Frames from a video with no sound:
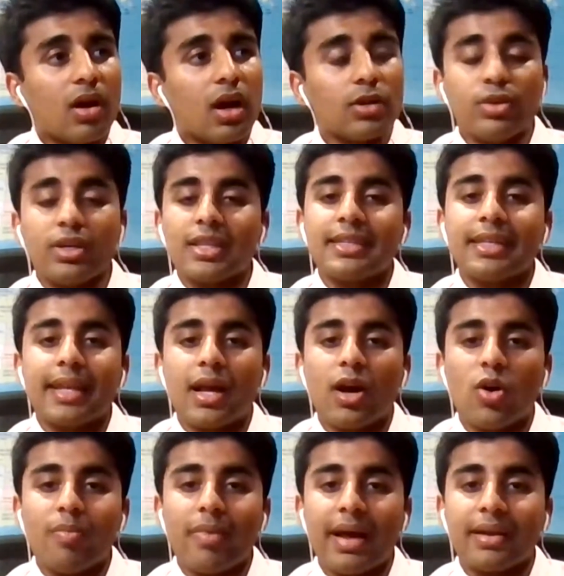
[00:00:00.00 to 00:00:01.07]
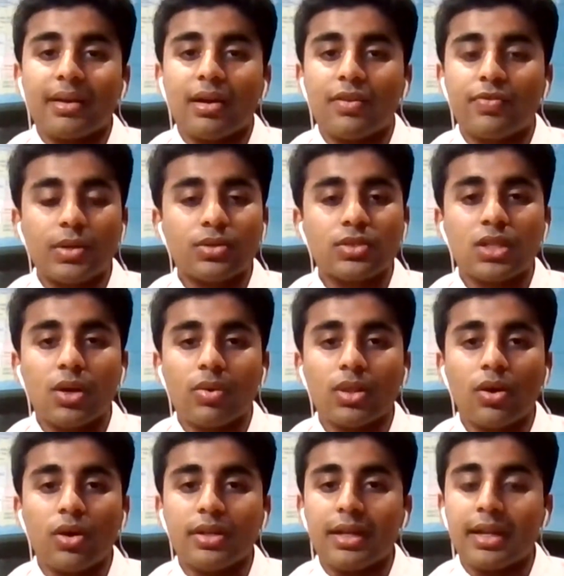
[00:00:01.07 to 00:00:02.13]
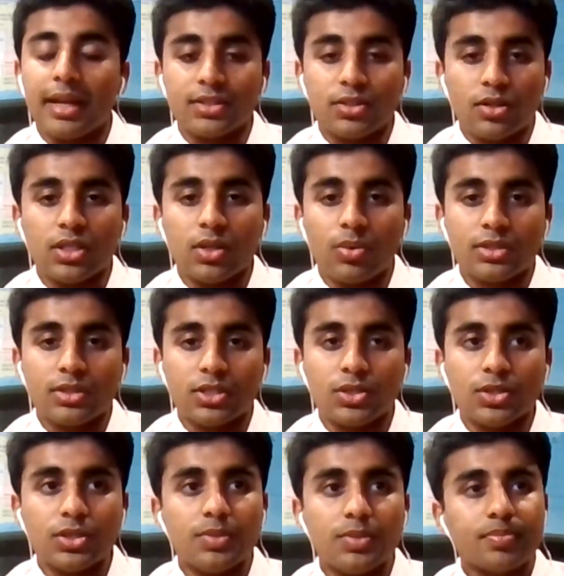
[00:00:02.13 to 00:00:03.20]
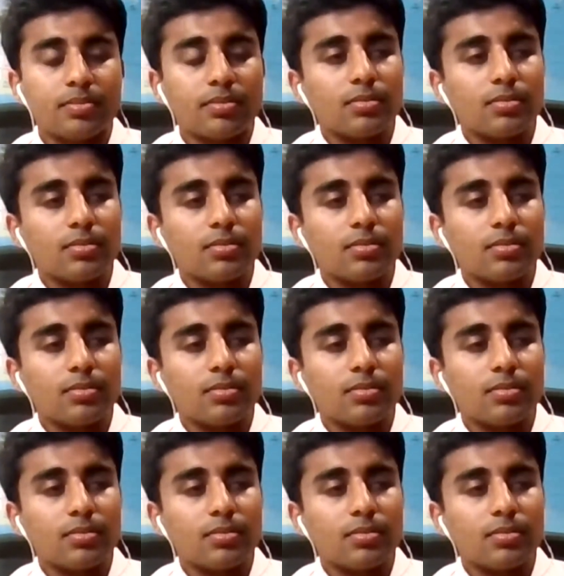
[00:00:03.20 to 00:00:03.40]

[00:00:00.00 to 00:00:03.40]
I really need help, man. I feel so alone and I don't know what to do.